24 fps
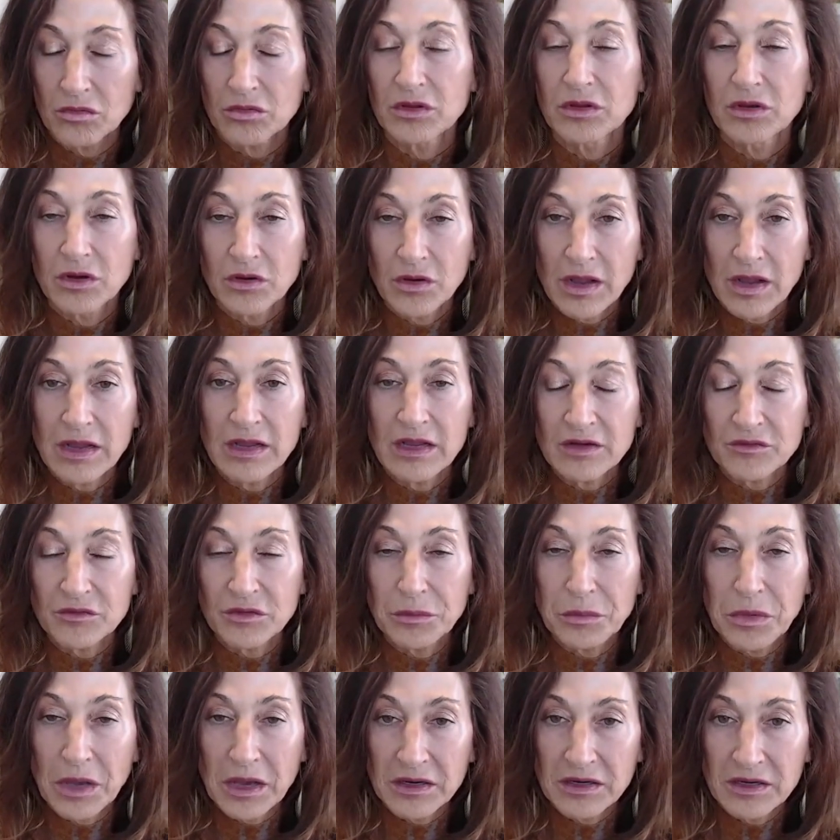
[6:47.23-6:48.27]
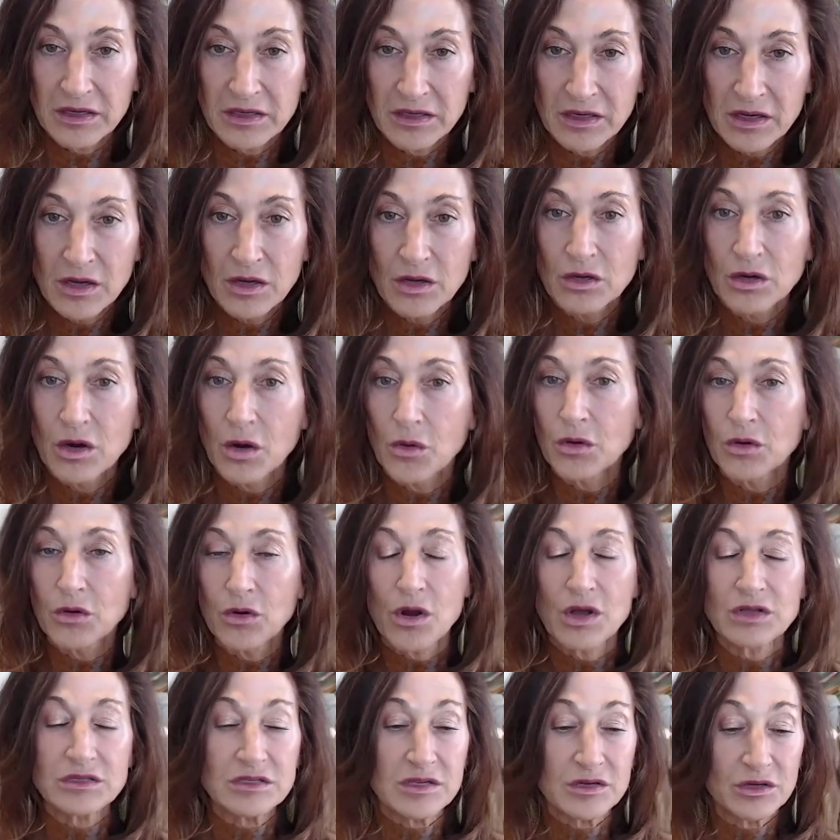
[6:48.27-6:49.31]
Hey everybody, go
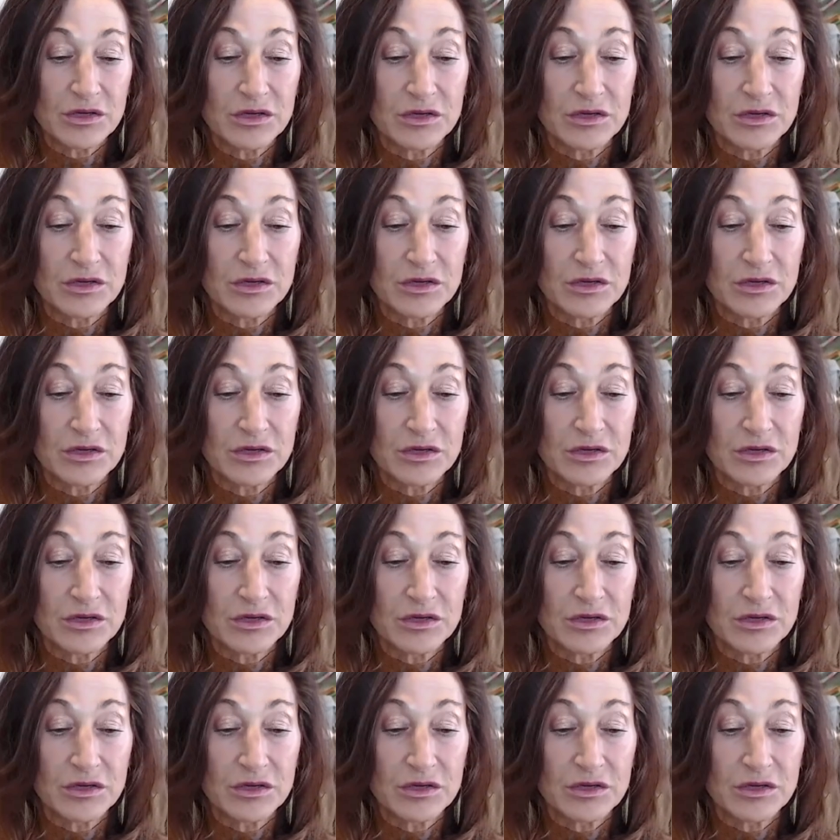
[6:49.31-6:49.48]
across